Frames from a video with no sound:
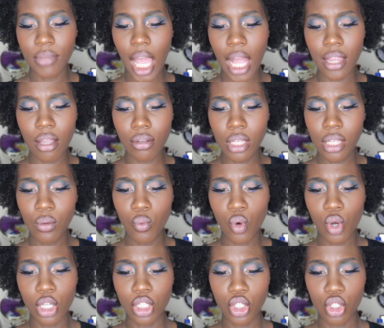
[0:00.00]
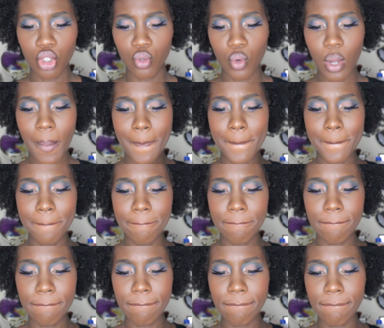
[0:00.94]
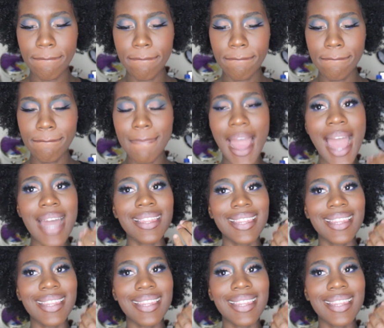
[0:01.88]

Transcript: I low-key want to do I